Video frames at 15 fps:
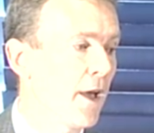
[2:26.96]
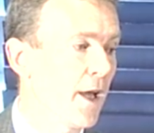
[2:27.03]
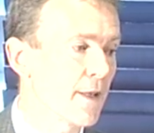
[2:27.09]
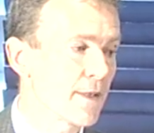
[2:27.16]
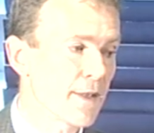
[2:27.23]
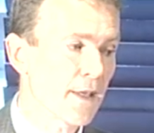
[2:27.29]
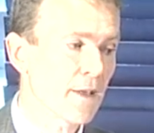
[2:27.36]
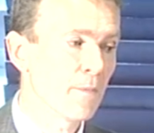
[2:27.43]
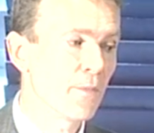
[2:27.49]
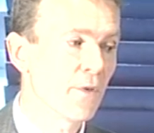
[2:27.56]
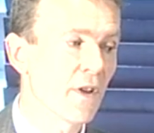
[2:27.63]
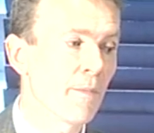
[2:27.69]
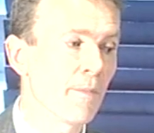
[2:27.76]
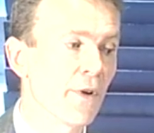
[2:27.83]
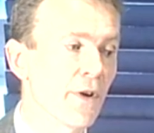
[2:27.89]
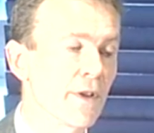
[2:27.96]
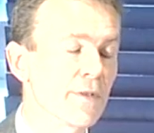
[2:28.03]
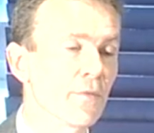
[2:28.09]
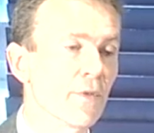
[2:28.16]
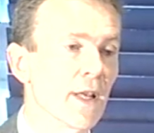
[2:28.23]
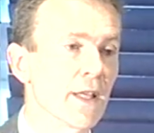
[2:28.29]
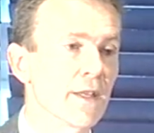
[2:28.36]
Second bullet
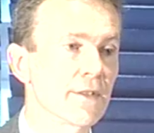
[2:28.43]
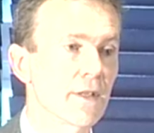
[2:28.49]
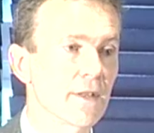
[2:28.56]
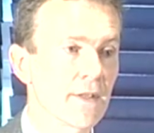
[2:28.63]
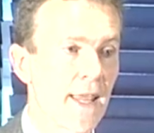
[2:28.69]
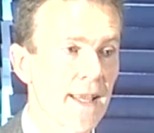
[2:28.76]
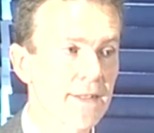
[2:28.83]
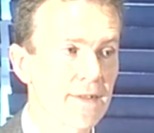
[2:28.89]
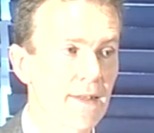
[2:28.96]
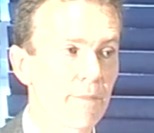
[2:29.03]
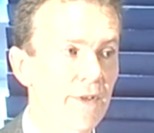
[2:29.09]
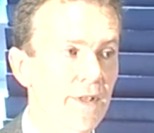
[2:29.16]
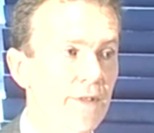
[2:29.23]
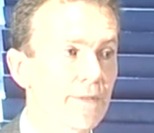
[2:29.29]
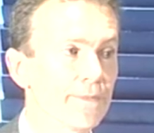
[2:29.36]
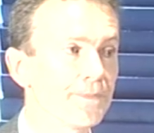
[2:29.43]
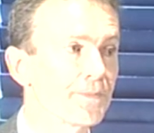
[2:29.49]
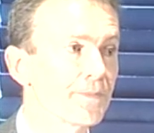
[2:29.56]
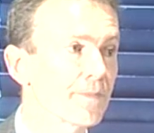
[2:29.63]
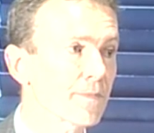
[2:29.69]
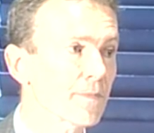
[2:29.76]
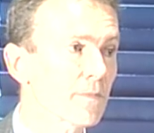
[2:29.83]
point really is this next step is,
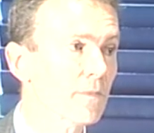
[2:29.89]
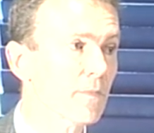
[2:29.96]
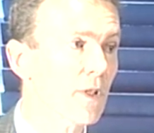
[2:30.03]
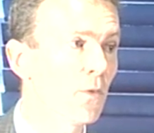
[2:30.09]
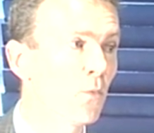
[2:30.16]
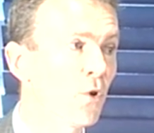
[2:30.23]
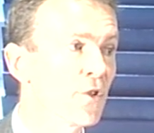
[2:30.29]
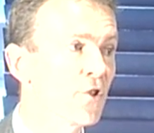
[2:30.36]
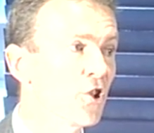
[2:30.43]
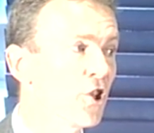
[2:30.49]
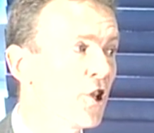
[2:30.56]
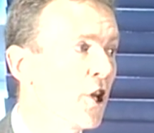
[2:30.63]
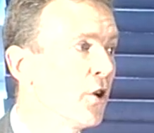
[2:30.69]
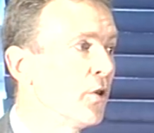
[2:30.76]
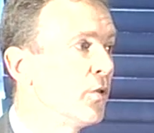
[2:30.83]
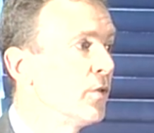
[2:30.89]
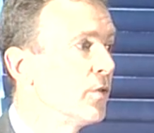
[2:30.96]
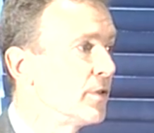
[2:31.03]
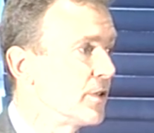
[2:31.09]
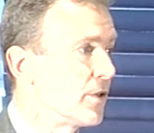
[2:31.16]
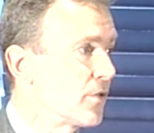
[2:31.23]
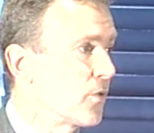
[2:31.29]
once you know
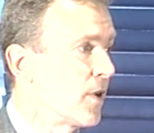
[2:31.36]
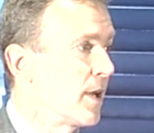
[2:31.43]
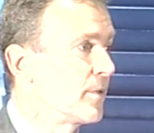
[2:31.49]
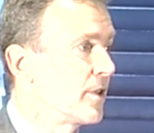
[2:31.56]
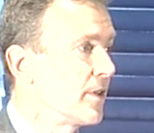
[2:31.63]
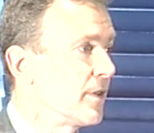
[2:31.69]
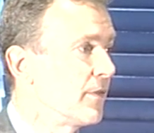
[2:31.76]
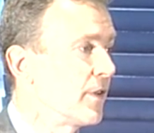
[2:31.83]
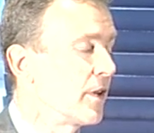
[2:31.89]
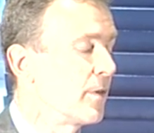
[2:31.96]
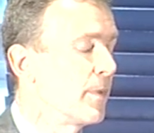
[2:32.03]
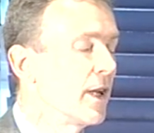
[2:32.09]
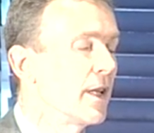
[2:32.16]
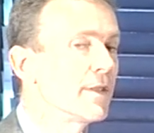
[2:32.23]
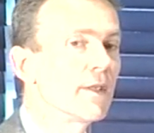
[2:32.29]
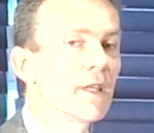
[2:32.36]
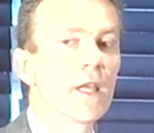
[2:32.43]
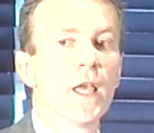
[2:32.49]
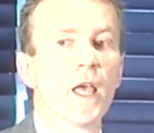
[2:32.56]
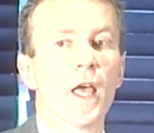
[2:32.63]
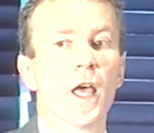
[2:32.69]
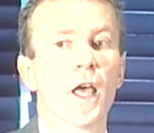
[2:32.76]
and describe the
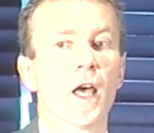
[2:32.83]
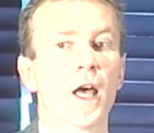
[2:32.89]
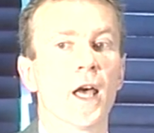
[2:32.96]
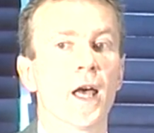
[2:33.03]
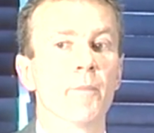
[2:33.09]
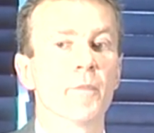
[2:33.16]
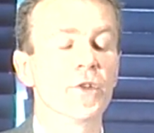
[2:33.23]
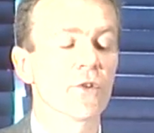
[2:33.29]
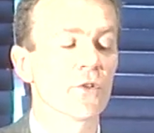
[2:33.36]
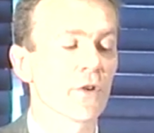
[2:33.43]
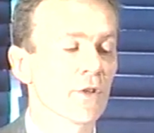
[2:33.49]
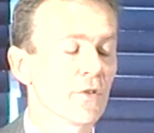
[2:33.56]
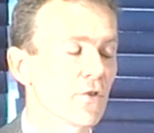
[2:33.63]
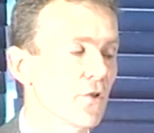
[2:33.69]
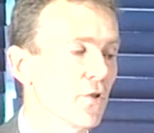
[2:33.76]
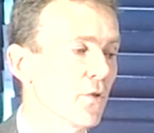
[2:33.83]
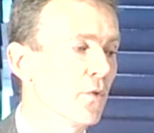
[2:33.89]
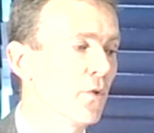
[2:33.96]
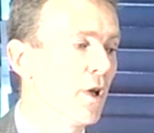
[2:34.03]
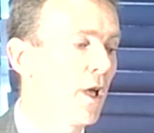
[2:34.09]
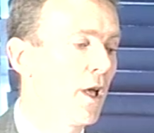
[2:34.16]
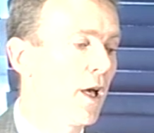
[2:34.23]
variability, you're going
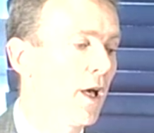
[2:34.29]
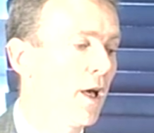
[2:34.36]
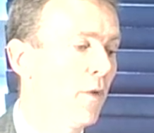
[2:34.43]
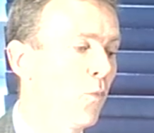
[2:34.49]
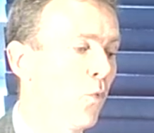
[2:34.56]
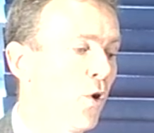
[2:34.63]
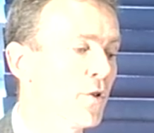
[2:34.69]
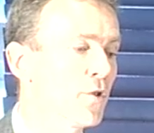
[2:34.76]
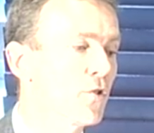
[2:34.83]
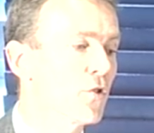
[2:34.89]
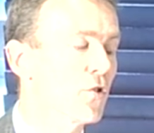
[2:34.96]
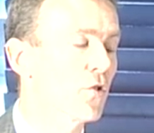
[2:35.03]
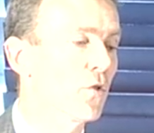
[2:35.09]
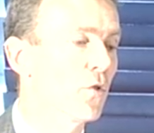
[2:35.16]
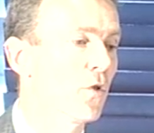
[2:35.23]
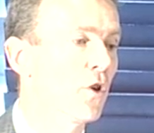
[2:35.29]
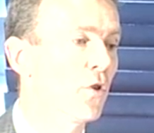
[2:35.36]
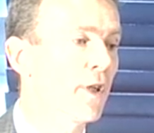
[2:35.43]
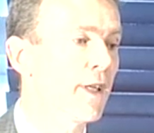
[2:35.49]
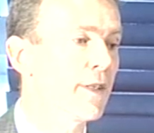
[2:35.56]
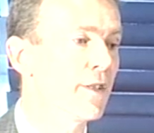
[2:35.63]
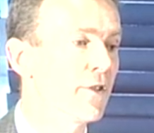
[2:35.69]
to want to
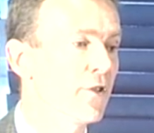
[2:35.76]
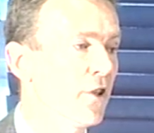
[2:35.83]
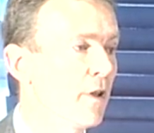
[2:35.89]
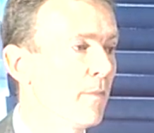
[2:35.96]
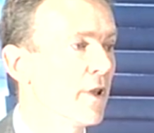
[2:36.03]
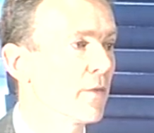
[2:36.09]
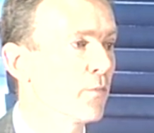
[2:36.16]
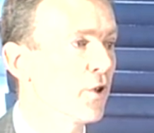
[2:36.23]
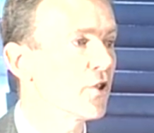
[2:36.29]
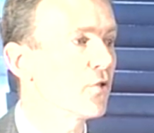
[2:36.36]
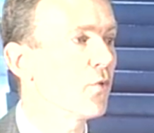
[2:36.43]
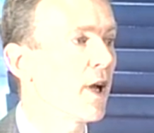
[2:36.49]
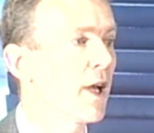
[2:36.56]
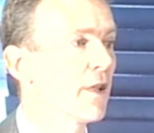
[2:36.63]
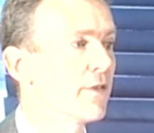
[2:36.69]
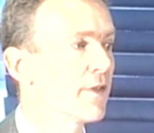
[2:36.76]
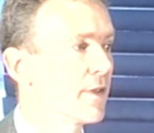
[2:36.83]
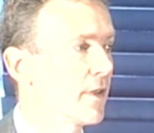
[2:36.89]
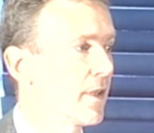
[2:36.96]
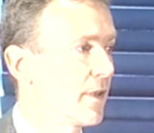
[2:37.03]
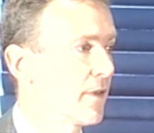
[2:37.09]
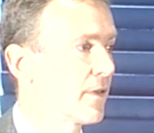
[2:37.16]
look at determinant what drives
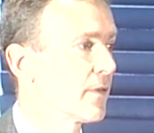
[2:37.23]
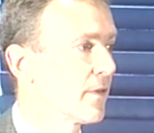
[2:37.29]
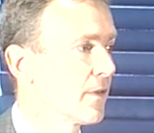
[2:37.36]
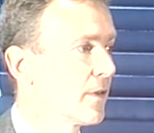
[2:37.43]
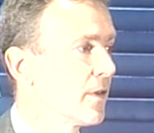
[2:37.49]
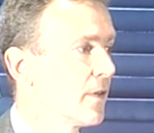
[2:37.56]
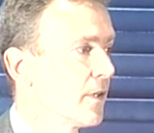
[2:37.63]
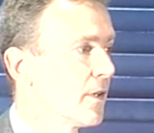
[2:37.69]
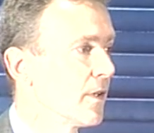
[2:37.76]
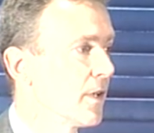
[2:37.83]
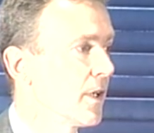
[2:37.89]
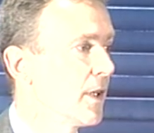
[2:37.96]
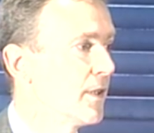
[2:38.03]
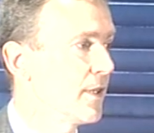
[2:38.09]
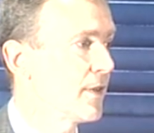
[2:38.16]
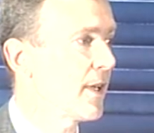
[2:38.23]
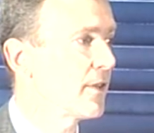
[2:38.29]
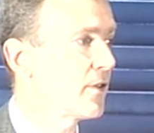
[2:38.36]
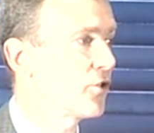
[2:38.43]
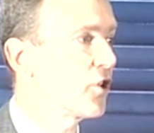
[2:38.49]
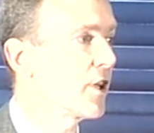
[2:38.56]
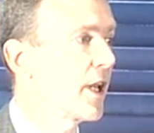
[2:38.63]
this
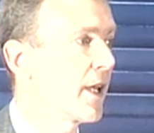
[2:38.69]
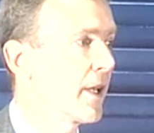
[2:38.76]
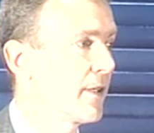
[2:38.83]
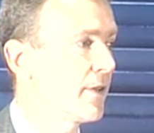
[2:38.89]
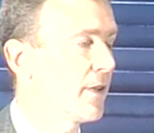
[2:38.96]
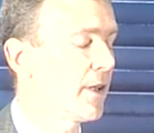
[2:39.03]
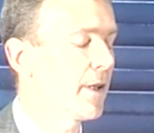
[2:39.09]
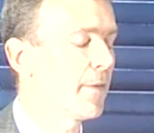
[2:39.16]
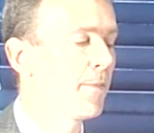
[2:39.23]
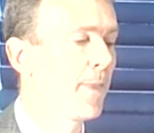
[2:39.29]
heterogeneity.